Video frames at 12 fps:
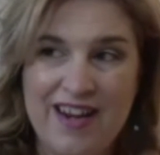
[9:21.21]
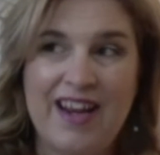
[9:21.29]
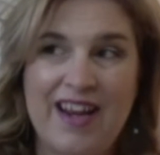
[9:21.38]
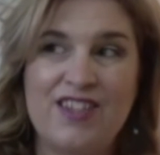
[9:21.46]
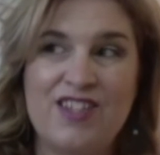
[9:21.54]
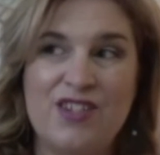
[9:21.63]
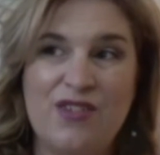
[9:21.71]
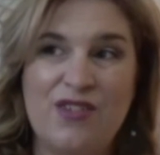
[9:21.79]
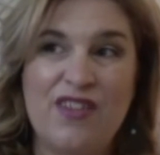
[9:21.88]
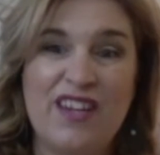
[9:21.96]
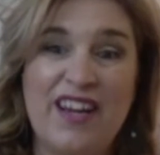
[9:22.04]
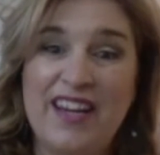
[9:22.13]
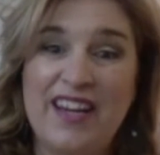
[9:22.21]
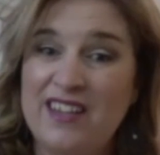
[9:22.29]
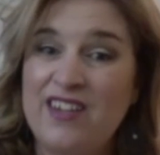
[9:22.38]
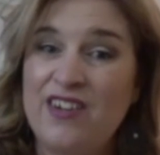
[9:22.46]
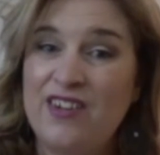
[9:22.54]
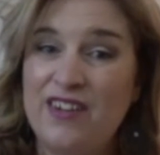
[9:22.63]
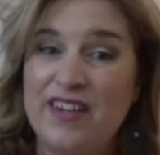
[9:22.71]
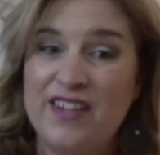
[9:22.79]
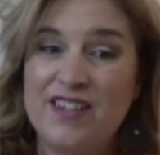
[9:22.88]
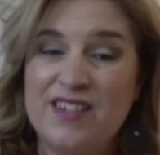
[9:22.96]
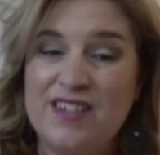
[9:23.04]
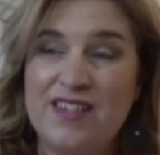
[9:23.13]
And so the likelihood
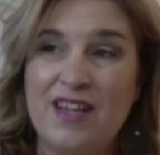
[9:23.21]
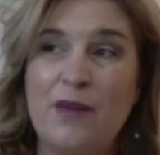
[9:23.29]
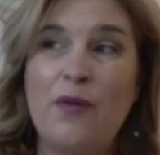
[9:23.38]
is they're